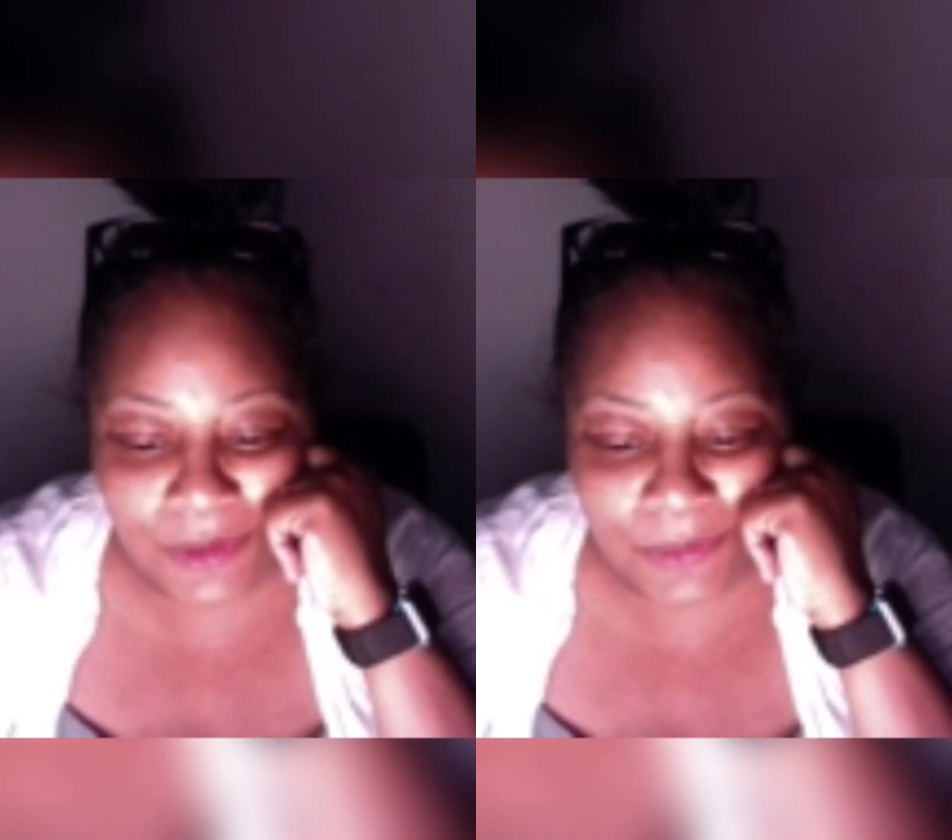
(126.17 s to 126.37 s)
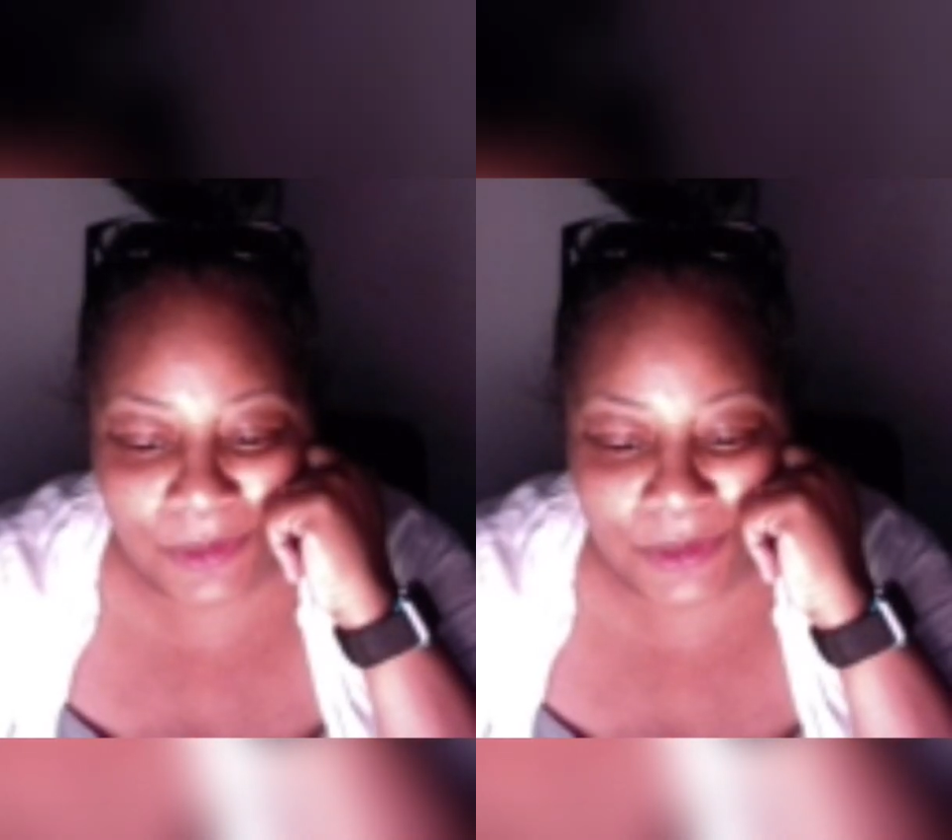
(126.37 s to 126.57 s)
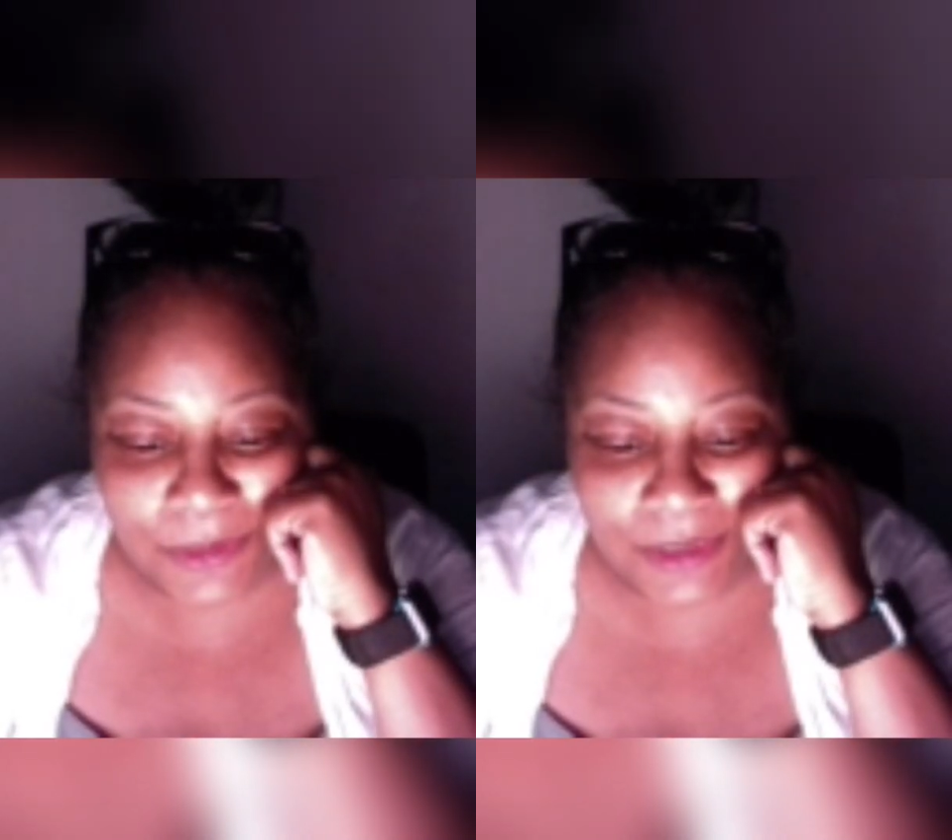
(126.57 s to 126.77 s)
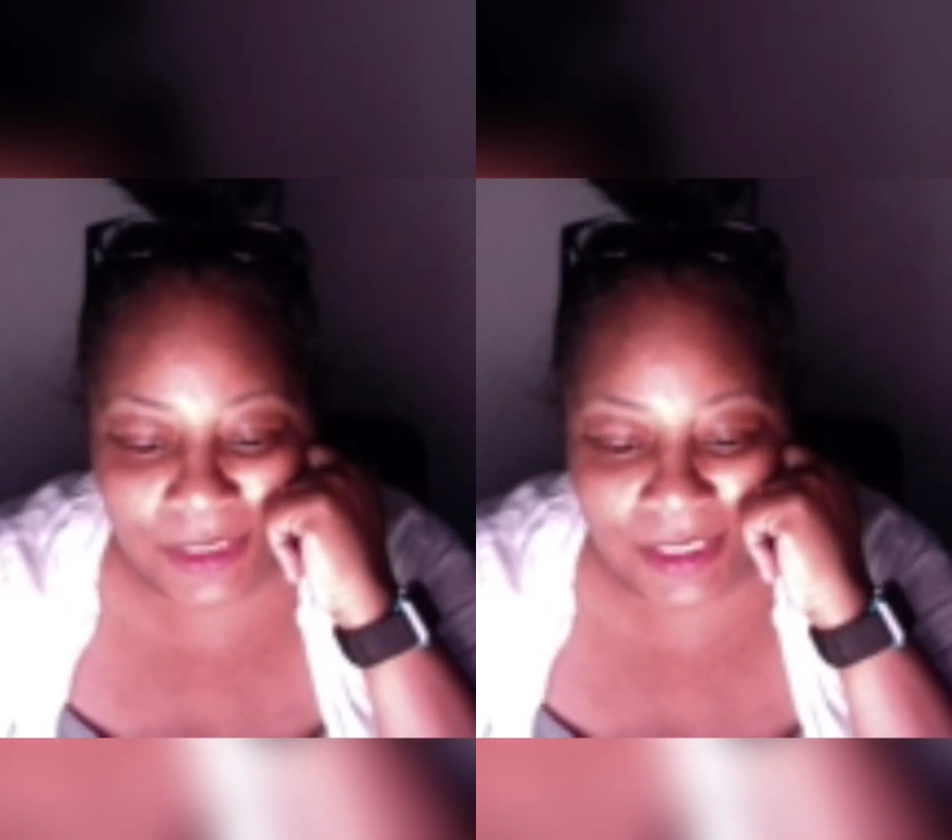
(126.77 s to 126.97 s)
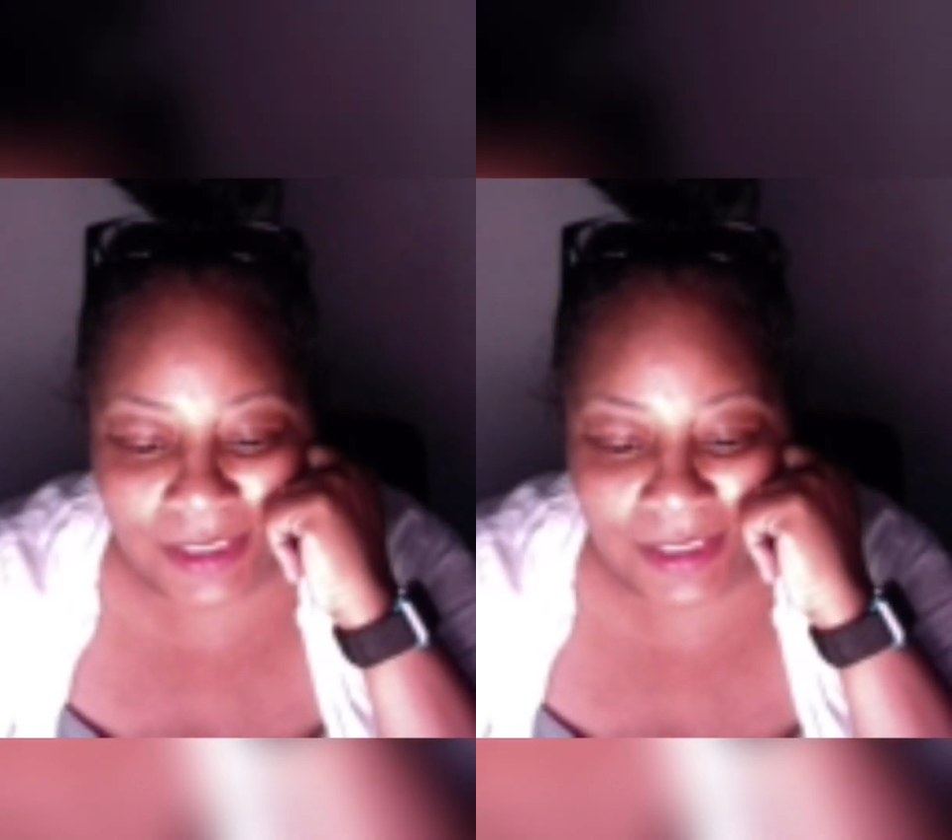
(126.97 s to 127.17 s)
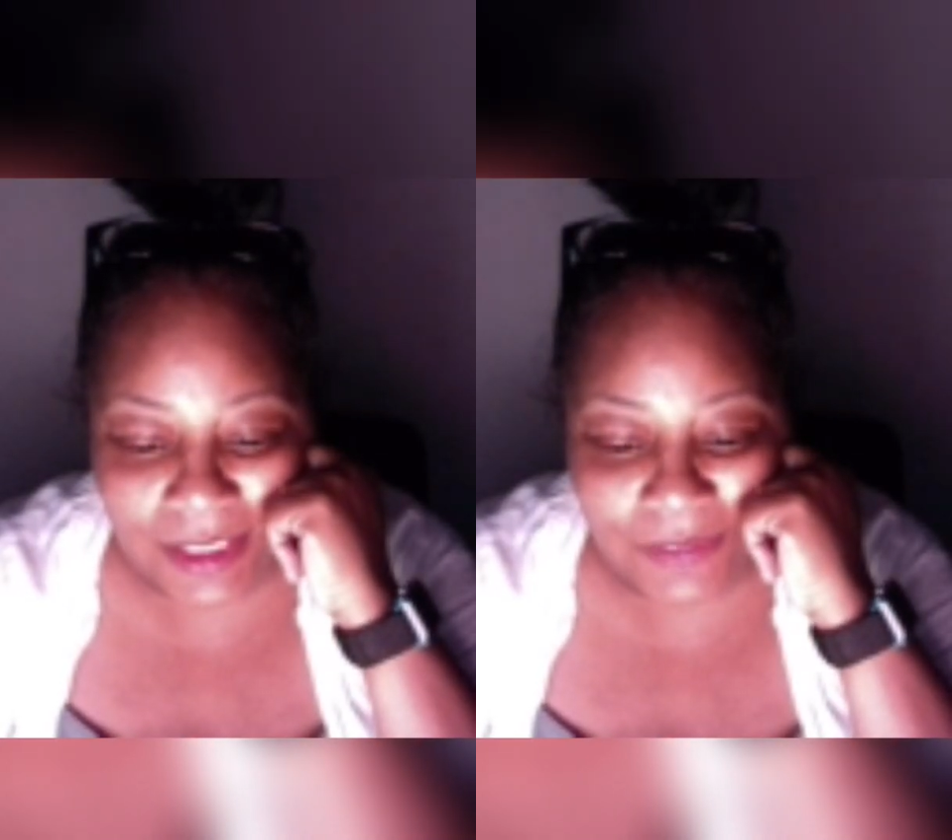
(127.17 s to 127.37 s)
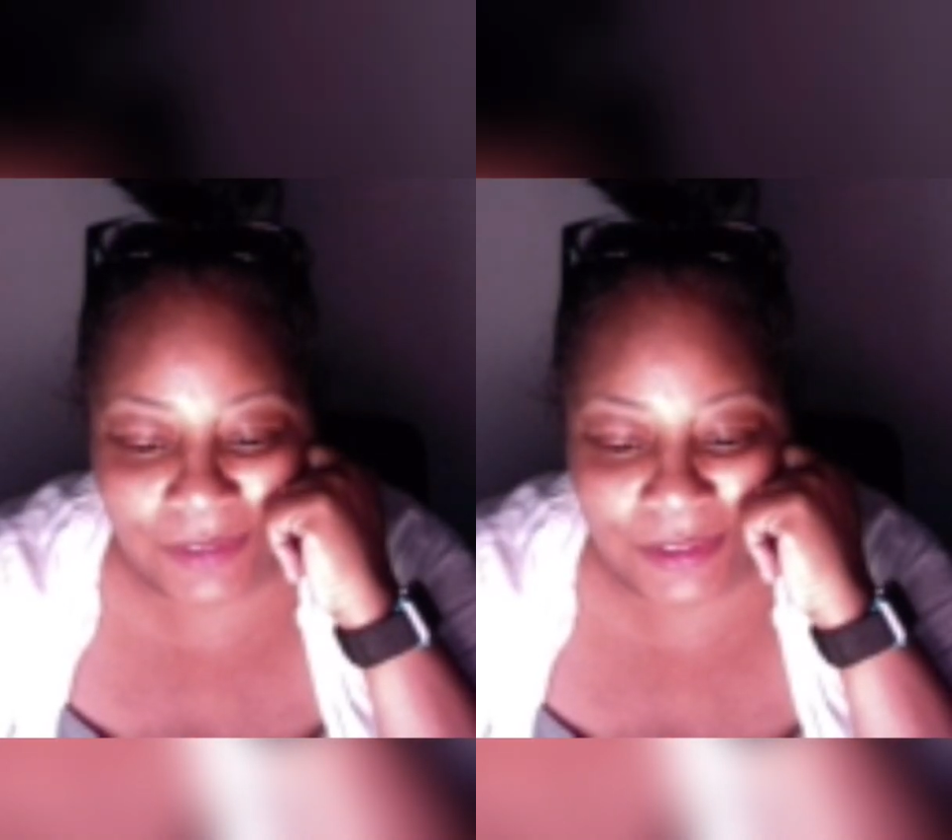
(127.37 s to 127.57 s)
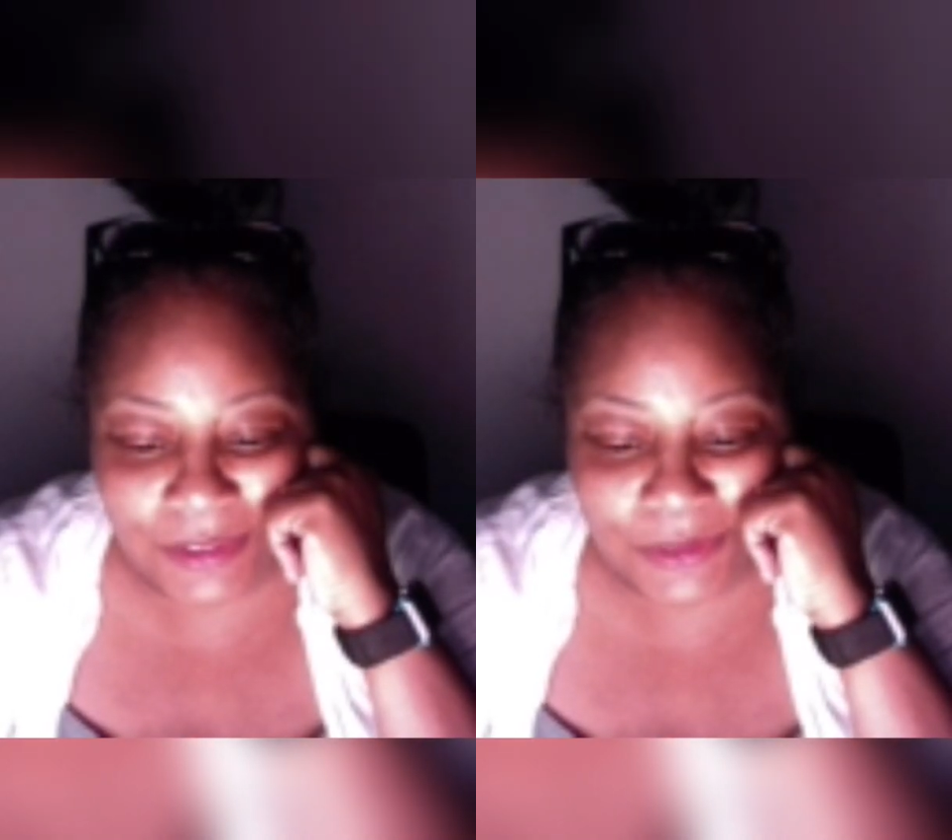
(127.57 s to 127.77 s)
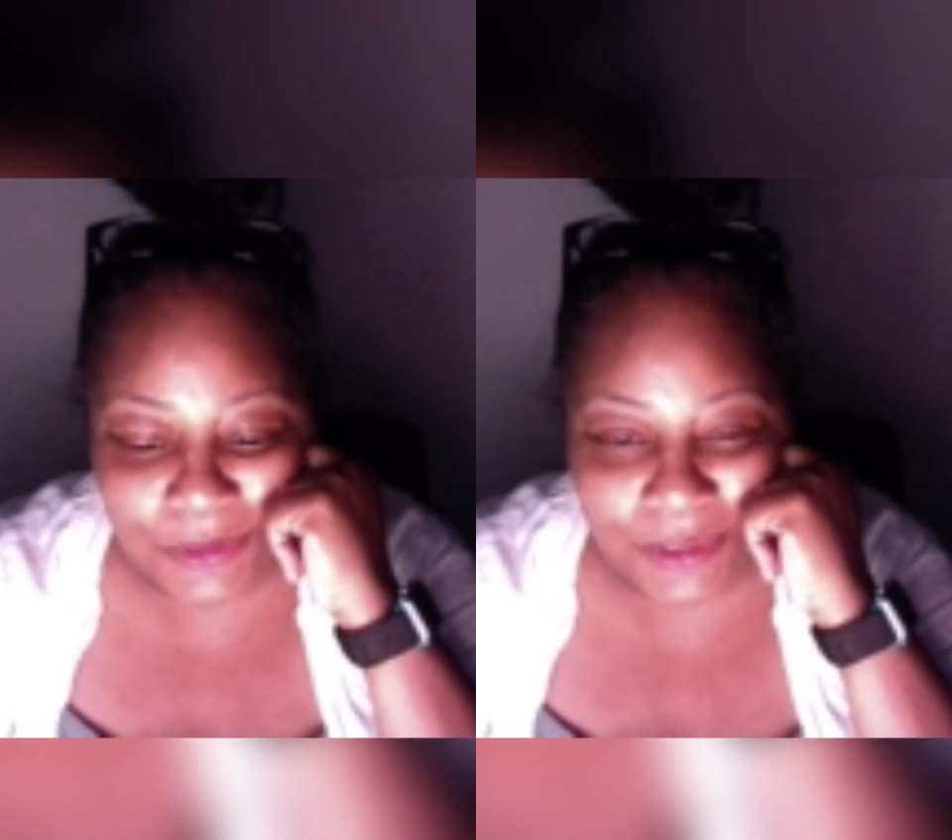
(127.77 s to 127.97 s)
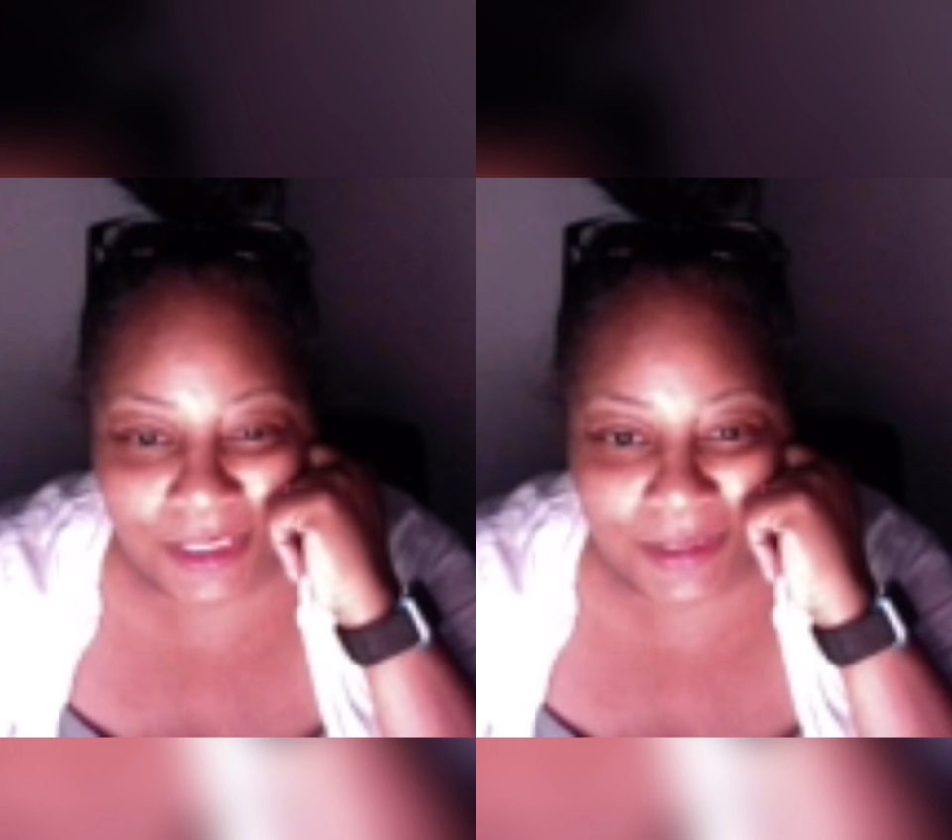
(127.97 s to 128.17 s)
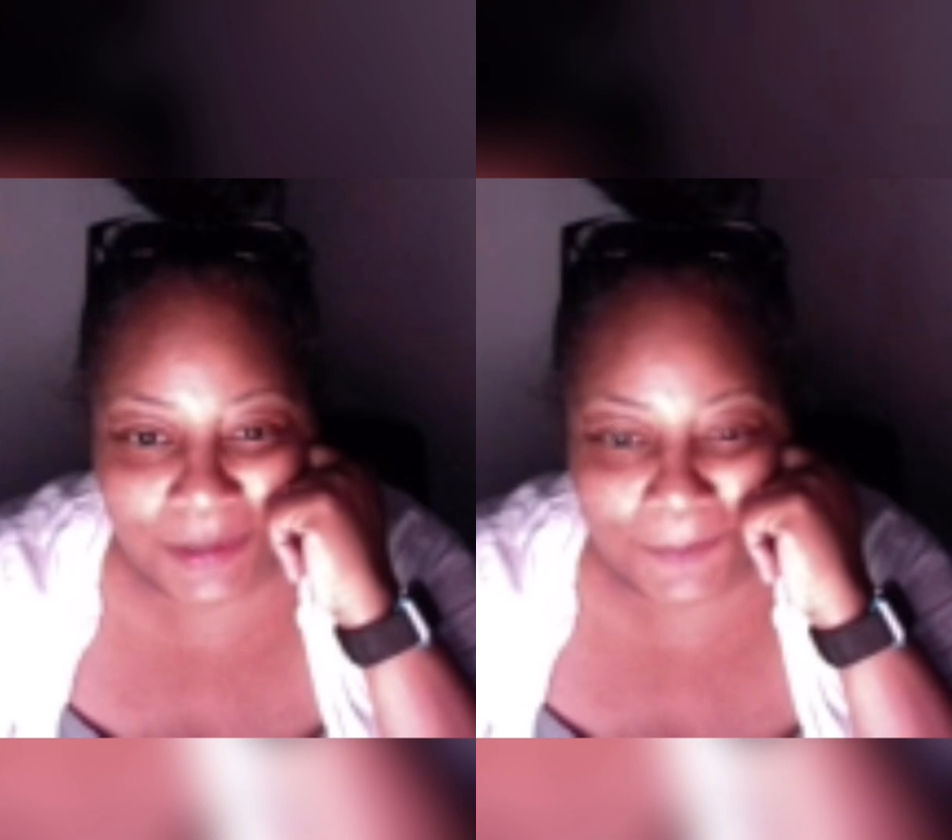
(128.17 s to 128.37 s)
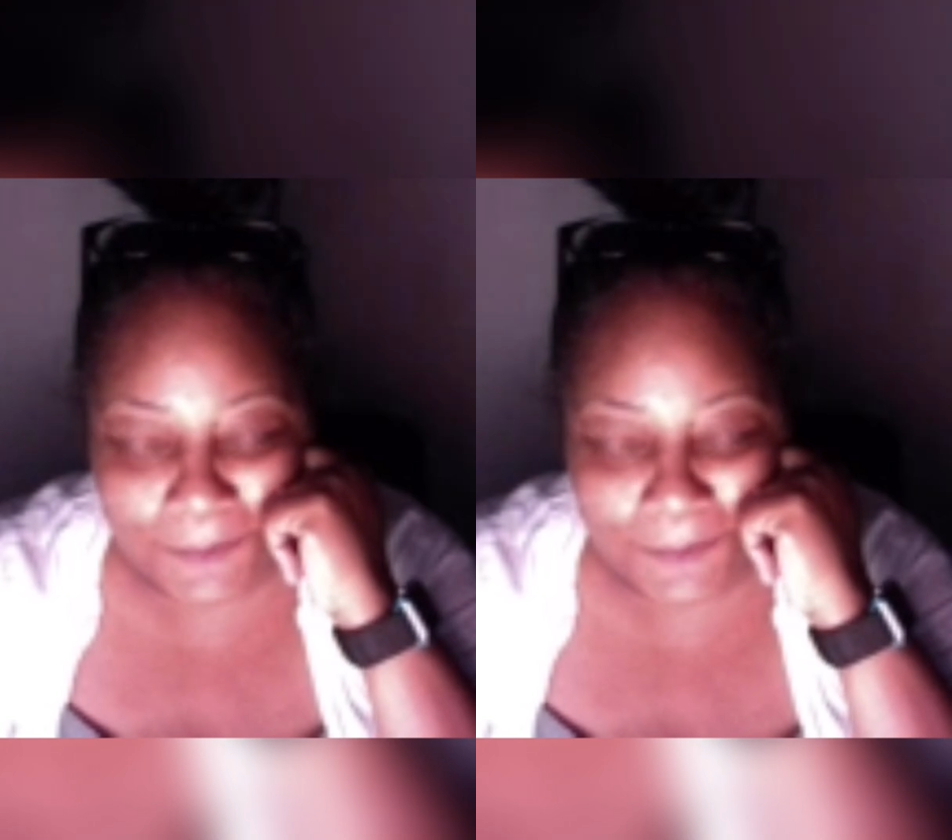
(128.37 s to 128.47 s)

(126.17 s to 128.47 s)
when you were like, I really screwed that up.